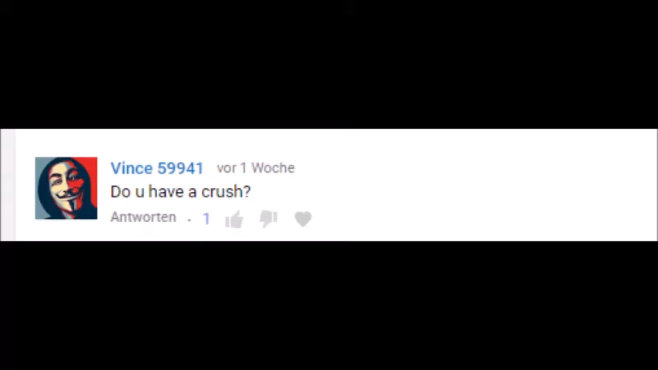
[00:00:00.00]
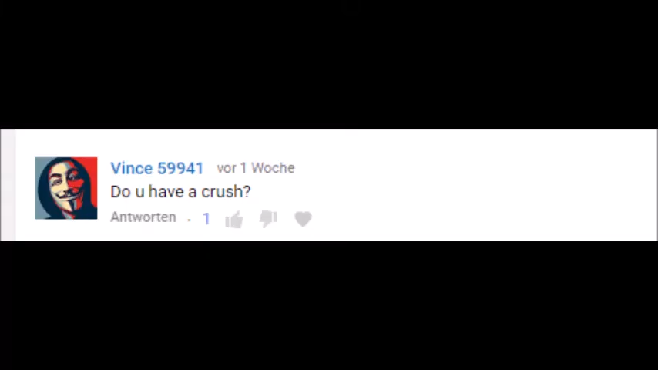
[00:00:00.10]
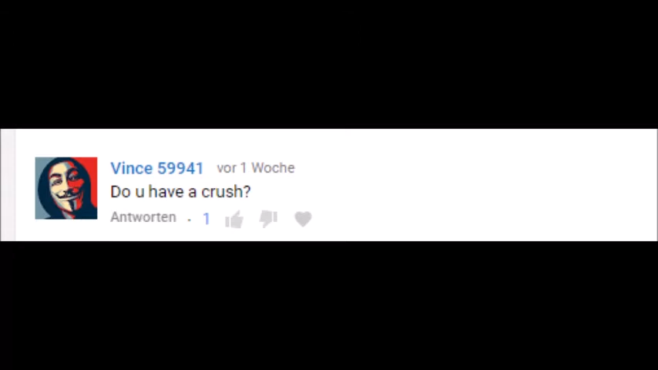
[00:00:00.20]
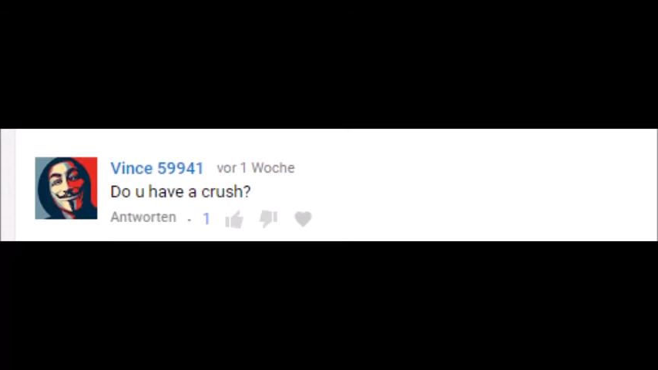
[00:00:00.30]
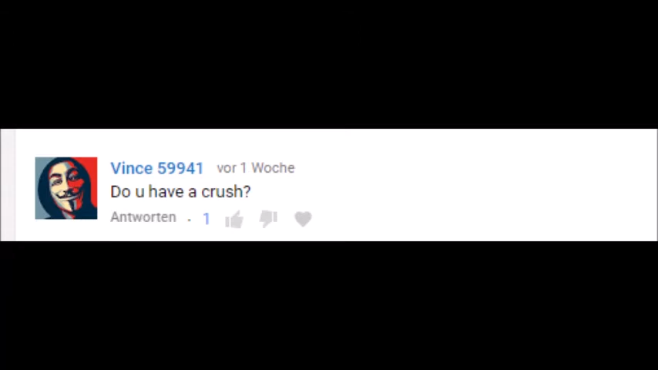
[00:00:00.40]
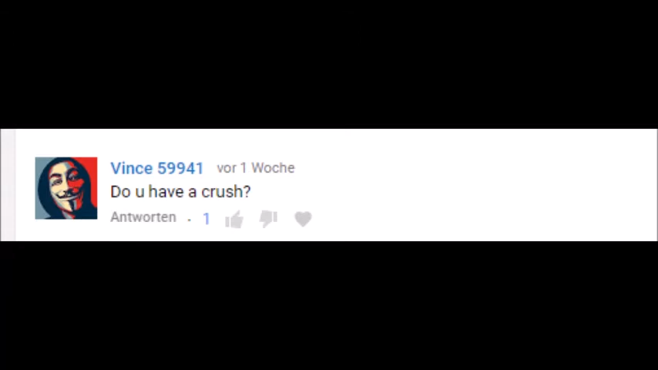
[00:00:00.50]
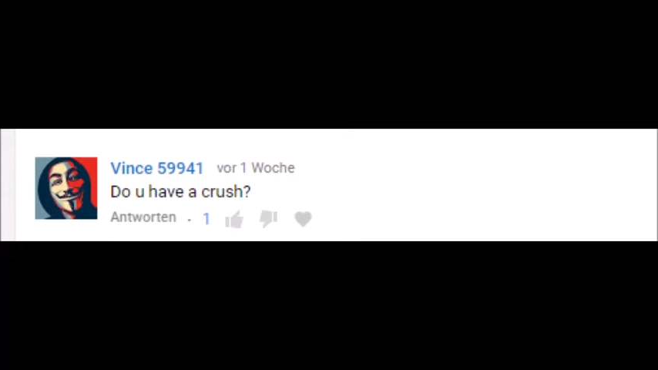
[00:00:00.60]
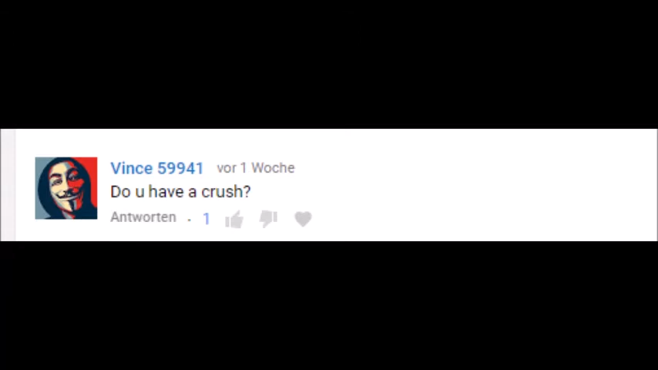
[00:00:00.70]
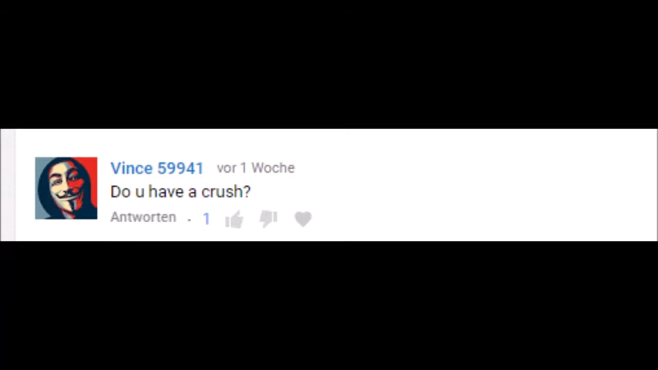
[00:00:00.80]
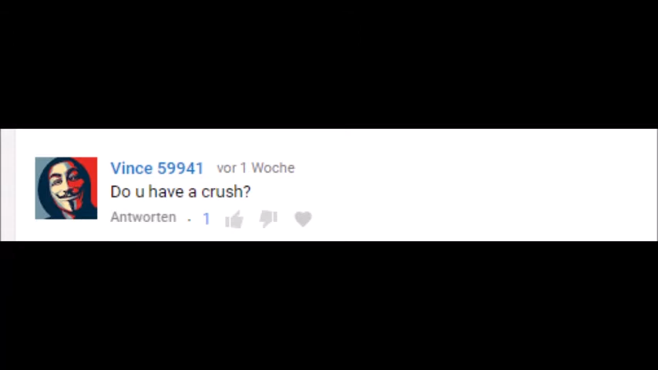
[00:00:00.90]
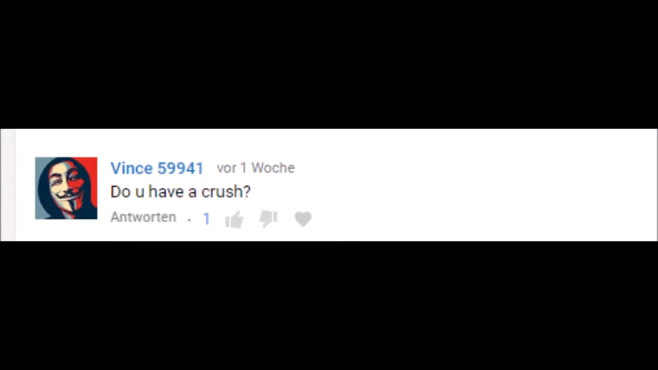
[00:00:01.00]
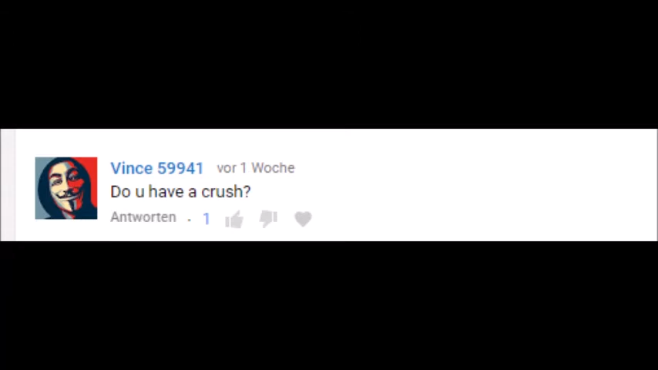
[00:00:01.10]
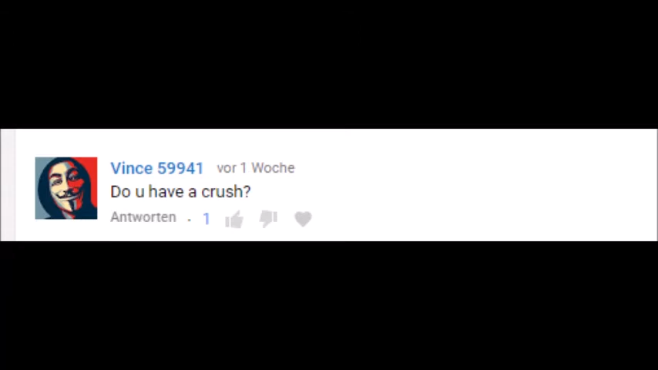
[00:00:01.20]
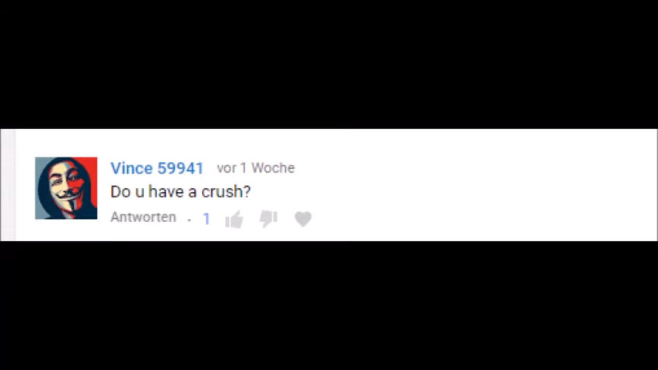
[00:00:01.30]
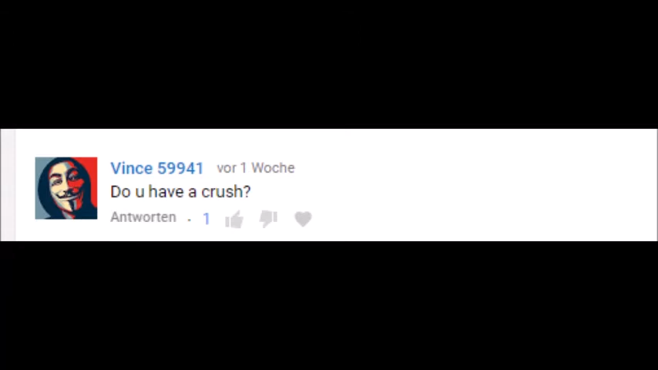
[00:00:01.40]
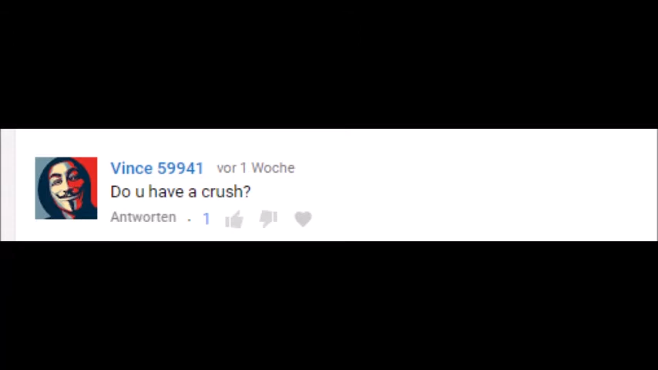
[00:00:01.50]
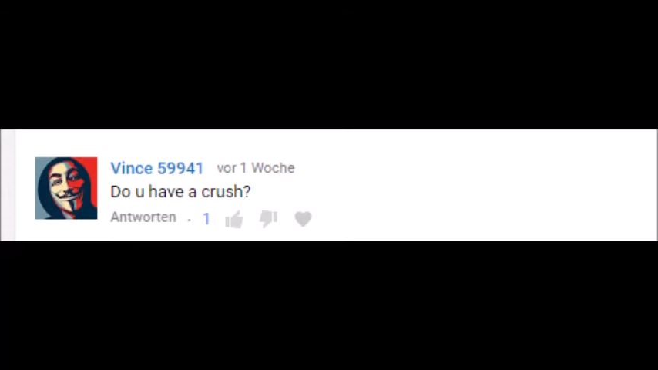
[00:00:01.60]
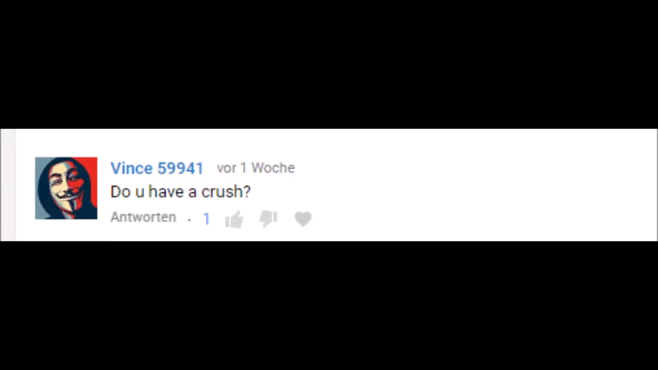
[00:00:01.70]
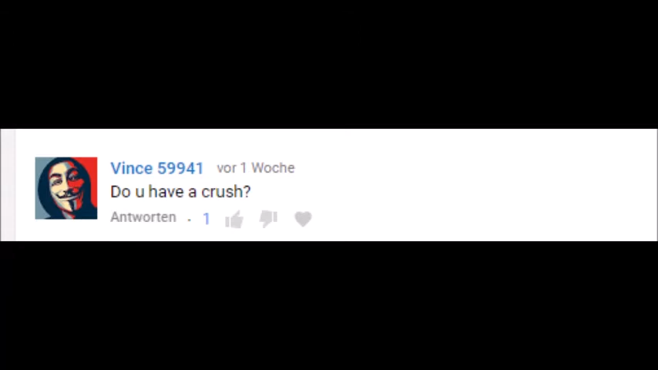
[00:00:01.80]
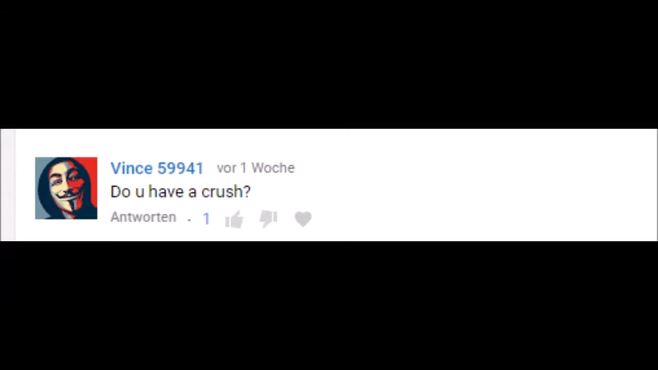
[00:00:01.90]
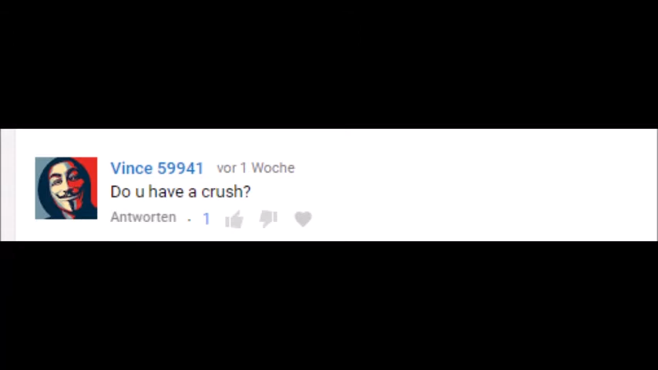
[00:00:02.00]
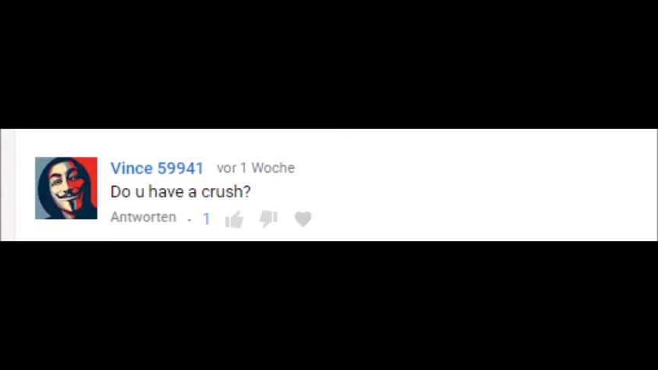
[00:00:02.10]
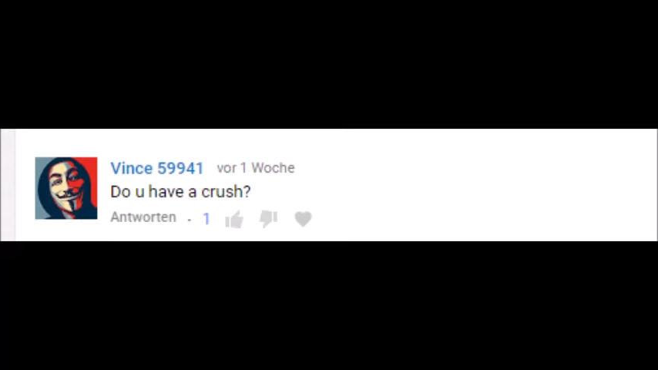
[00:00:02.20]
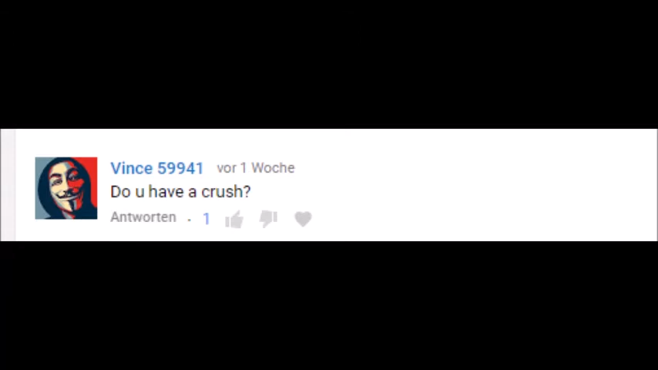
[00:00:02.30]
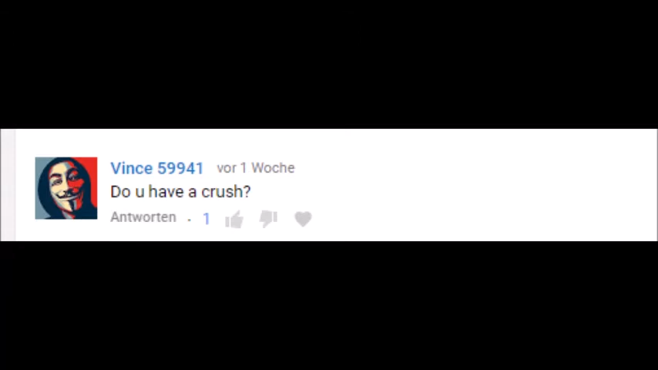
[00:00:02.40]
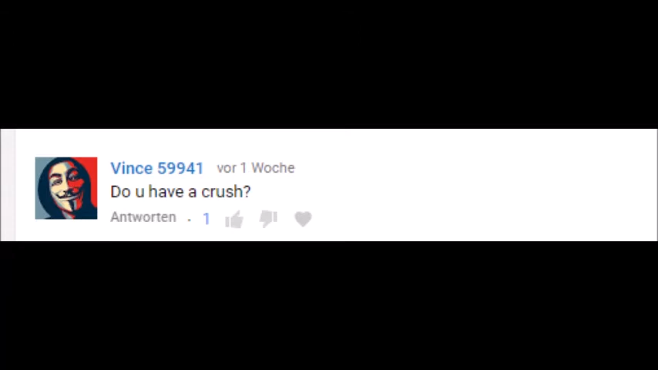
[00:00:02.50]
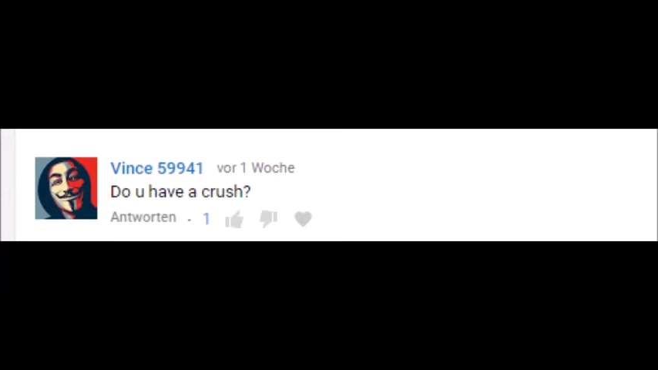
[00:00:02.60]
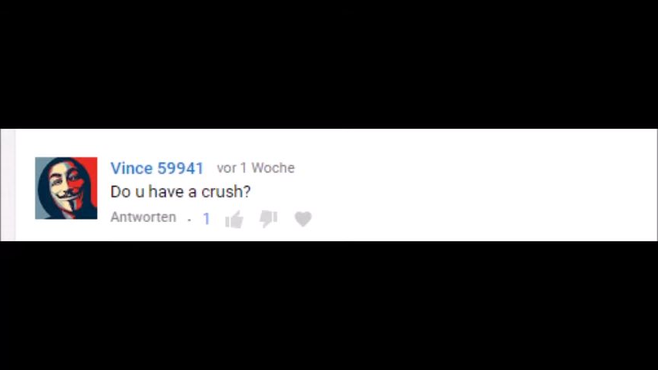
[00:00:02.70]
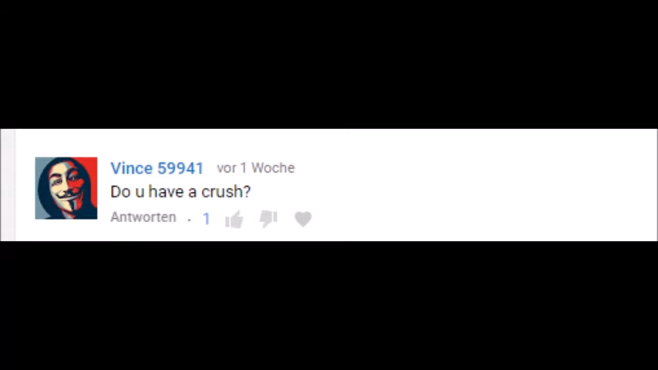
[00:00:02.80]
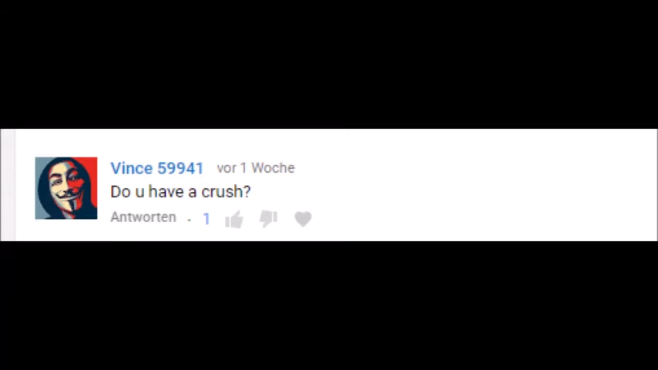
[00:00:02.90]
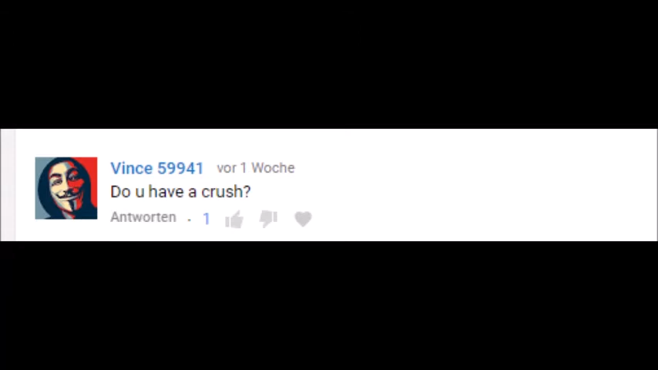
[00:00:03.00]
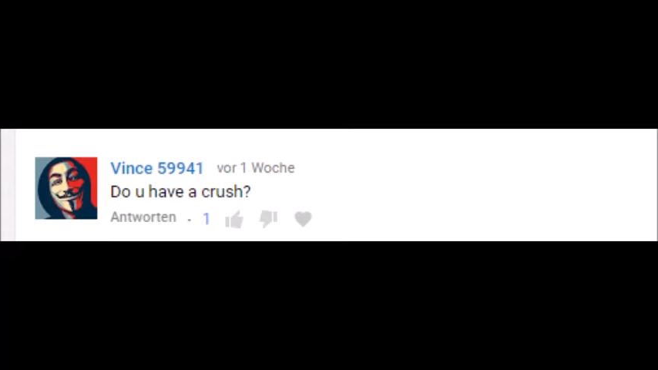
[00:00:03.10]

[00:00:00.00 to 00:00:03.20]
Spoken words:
[unreadable: no face in view]